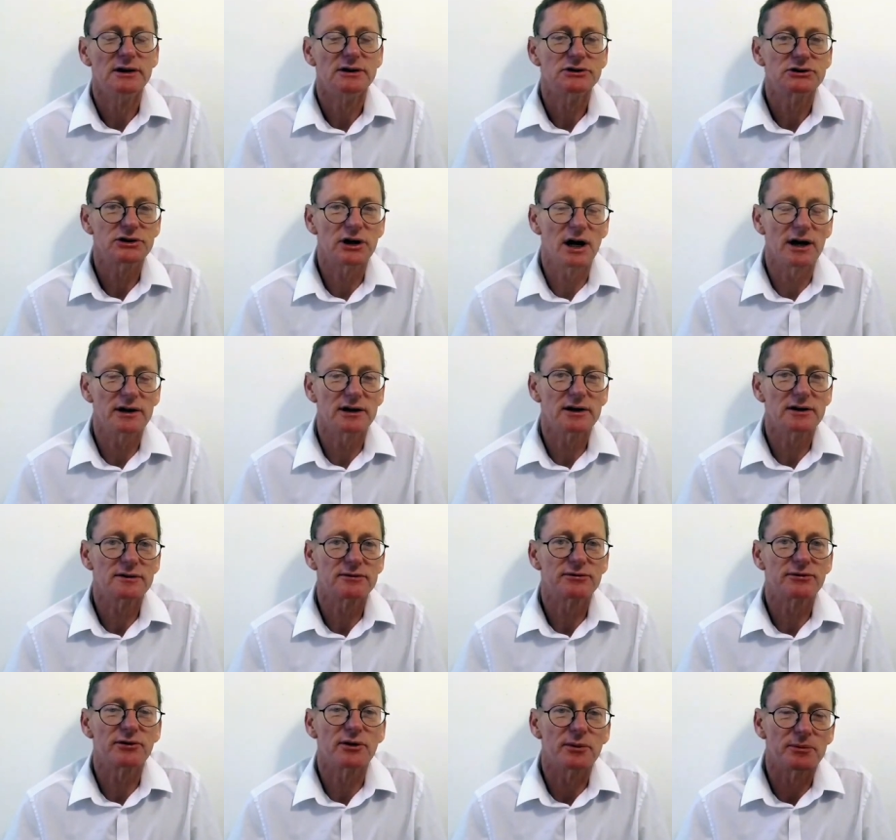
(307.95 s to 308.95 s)

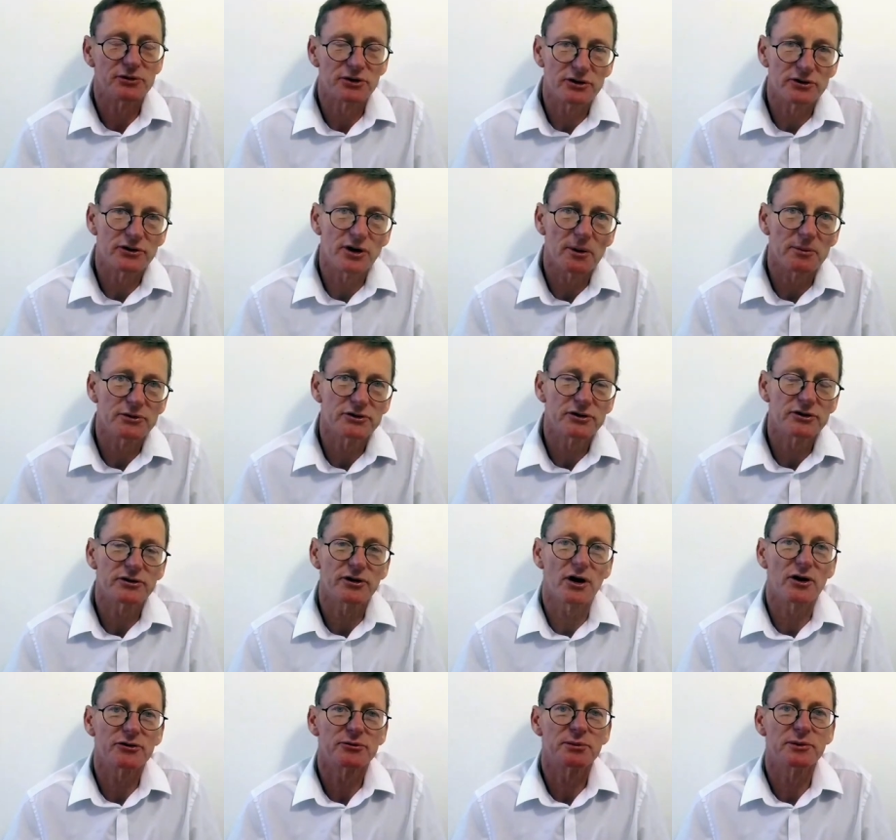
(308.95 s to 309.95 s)
Shennan from St Thomas's
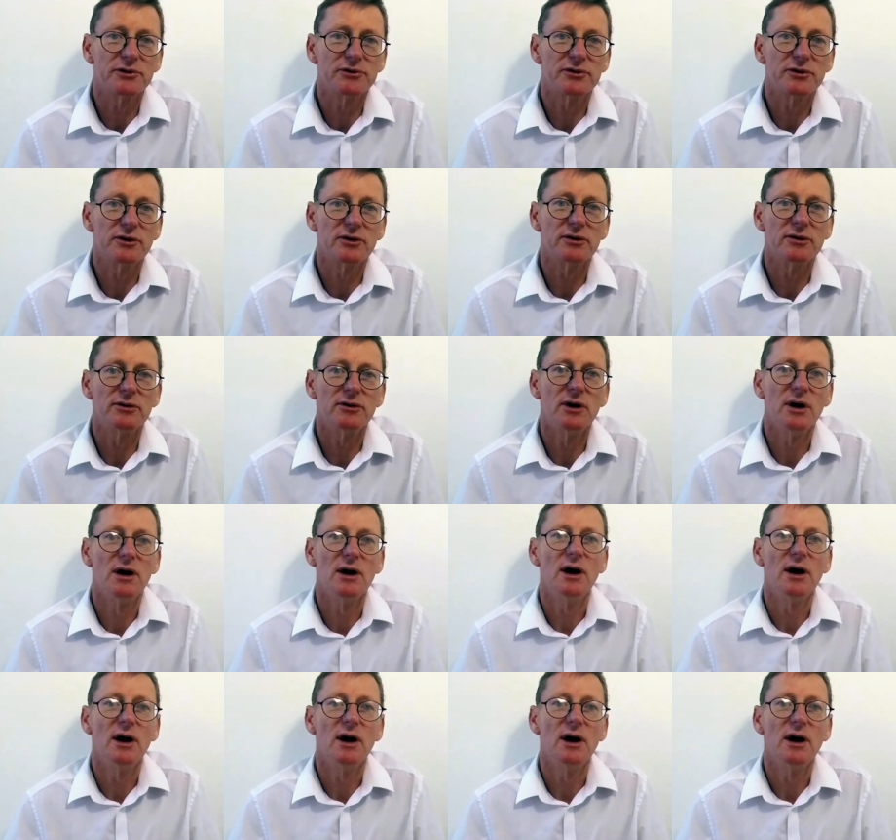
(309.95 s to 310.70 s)
Hospital